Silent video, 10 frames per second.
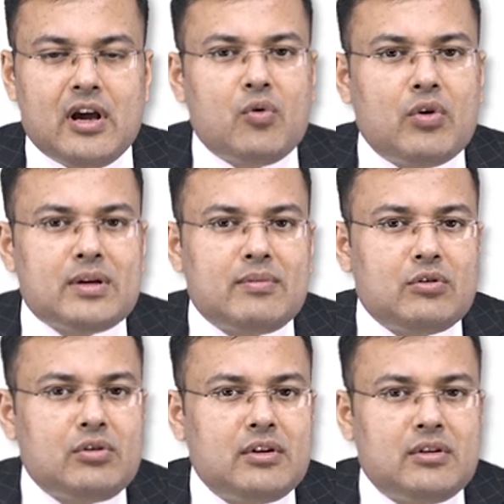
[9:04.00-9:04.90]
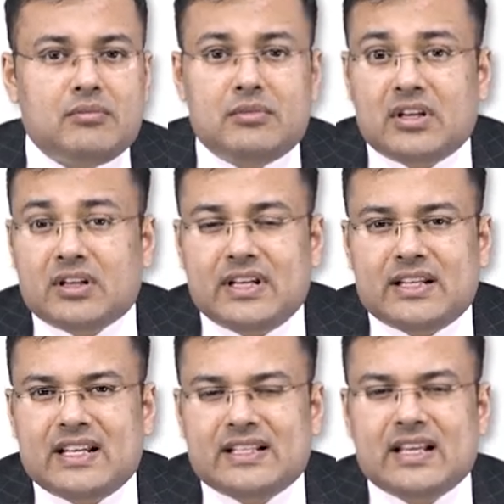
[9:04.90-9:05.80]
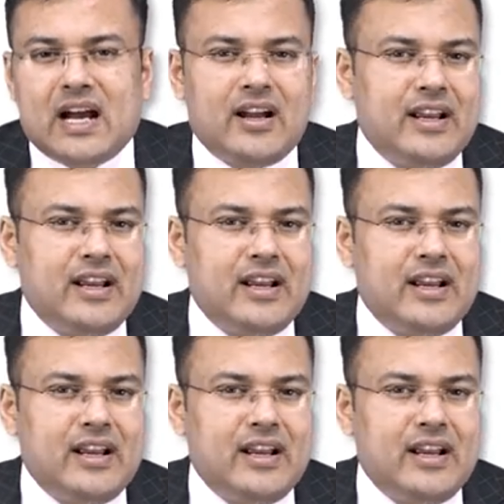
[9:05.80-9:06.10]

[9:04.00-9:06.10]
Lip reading: What about duct ectasia?